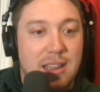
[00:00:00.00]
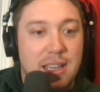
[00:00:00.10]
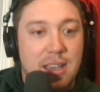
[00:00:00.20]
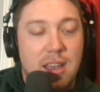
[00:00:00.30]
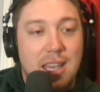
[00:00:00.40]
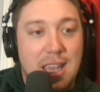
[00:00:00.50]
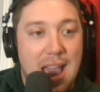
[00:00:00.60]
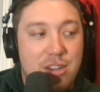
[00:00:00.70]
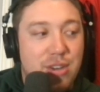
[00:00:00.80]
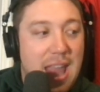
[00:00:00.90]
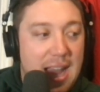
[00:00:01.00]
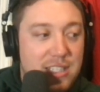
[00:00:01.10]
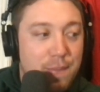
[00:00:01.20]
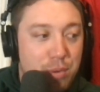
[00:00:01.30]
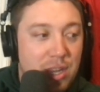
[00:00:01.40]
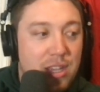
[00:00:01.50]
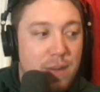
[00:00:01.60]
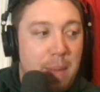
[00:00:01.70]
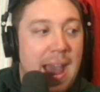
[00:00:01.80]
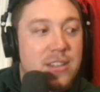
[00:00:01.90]
Like, he actually has some pretty
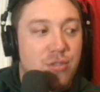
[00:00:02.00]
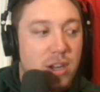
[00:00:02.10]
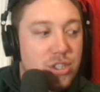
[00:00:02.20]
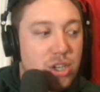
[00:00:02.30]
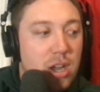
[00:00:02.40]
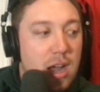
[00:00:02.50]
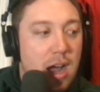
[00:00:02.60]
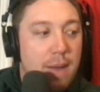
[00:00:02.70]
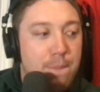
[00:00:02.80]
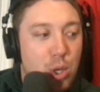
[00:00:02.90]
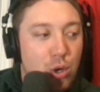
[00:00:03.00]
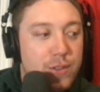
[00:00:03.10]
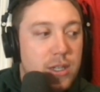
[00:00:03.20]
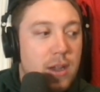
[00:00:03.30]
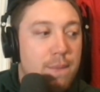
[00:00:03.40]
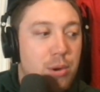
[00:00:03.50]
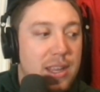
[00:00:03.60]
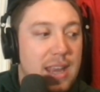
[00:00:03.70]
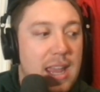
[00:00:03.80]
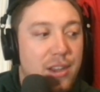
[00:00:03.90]
good pass rush moves,
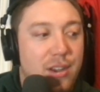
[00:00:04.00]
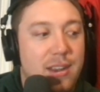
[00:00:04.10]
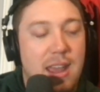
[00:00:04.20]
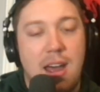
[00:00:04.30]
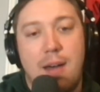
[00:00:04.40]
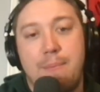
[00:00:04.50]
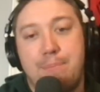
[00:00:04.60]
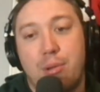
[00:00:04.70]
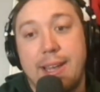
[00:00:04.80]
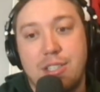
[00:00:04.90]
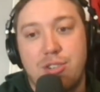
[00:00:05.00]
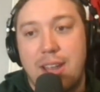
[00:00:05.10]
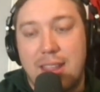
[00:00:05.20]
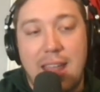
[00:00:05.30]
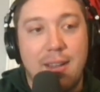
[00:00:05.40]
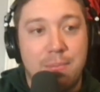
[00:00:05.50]
pretty dang good play strength,